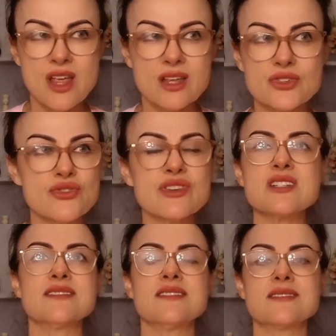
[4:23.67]

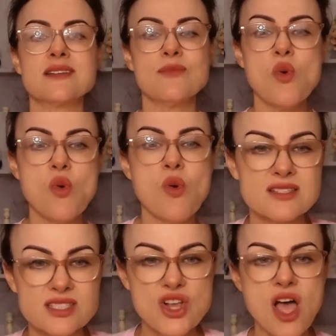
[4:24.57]
criticism or
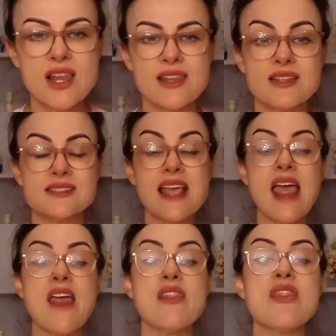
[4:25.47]
silence.
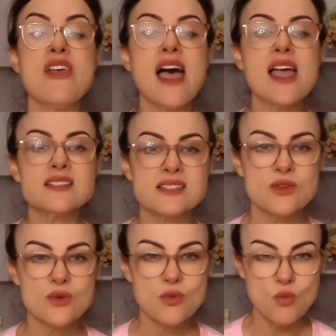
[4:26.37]
And that's
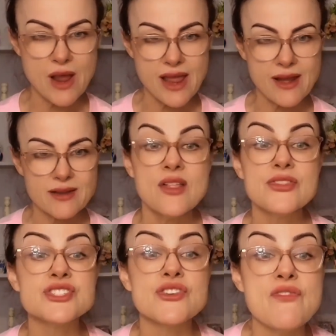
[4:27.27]
when the
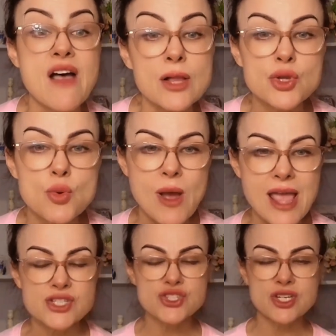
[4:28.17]

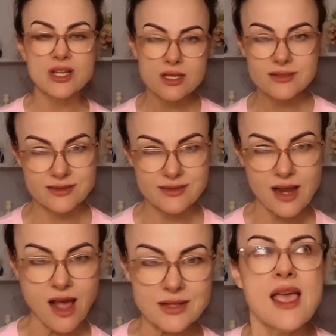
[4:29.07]
devaluation
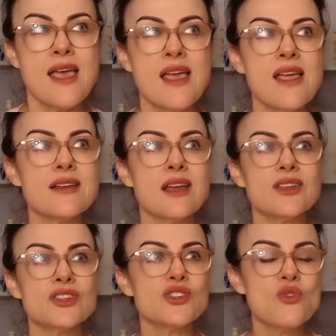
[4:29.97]
starts. And
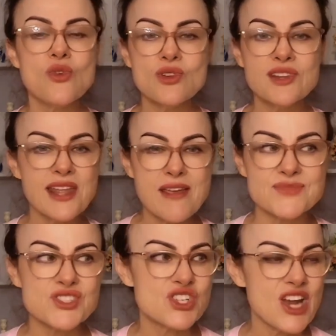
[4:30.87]
you're
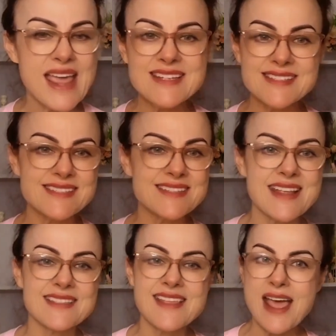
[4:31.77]
left
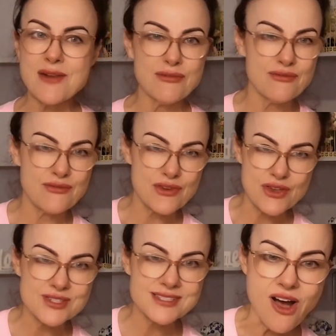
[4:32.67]
chasing that
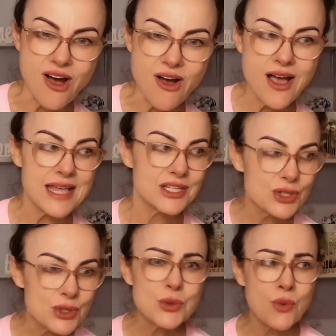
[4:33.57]
first high.
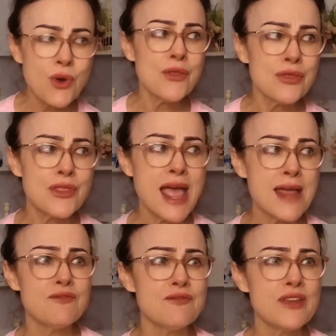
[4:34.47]
You want that
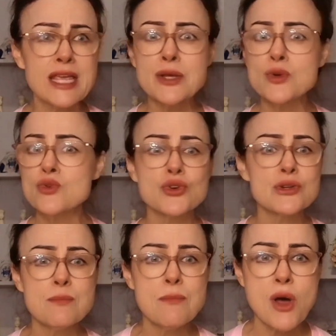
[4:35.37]
feel
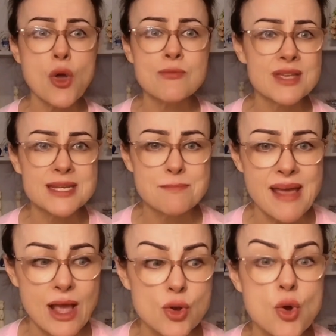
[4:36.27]
good moment
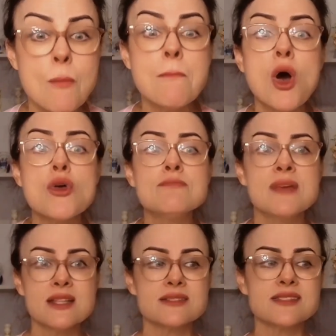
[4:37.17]
back or
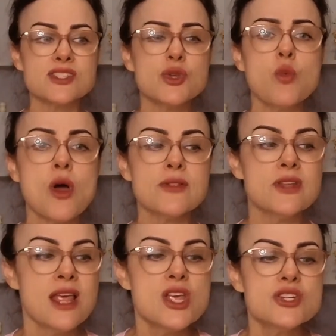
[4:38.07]
moments. You want
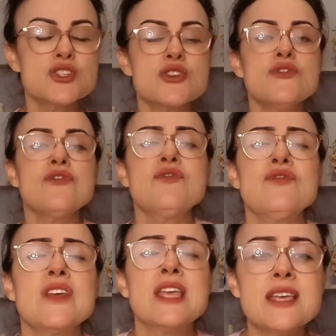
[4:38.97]
to
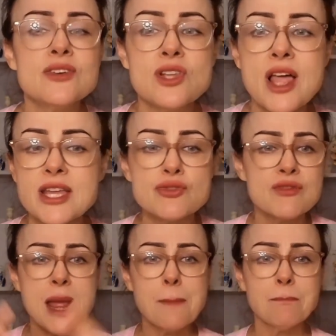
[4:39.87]
feel like you're
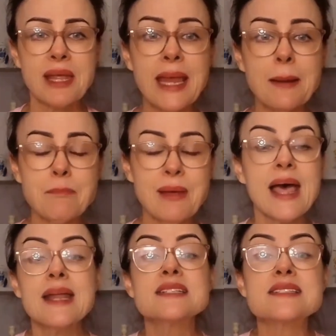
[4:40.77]
on that pink
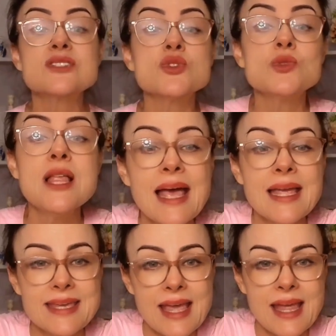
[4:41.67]
pedestal
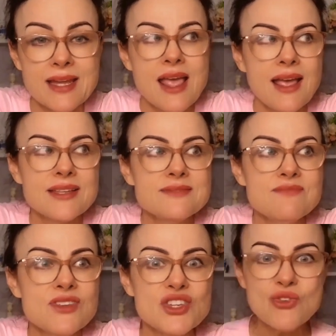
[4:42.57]
again. And
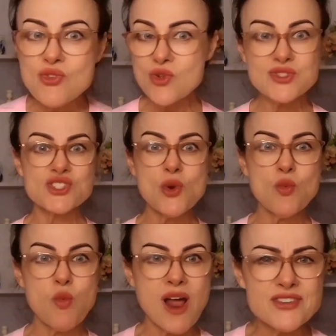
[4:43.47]
you're also
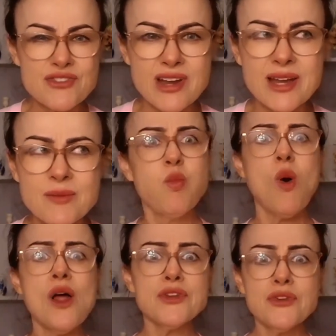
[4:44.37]
wondering
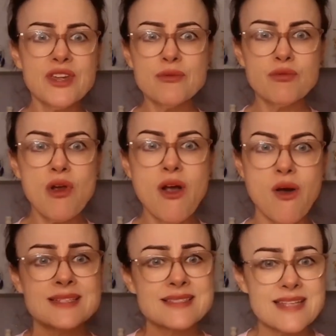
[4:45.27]
what you did wrong.
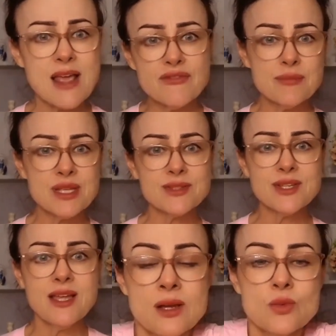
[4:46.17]
Sound
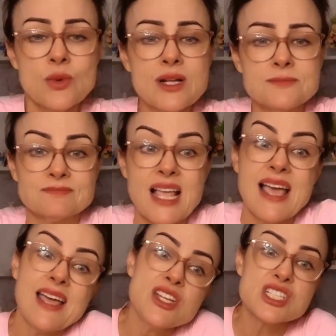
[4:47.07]
familiar? Well,
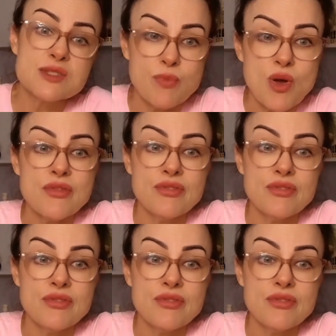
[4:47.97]
how do you spot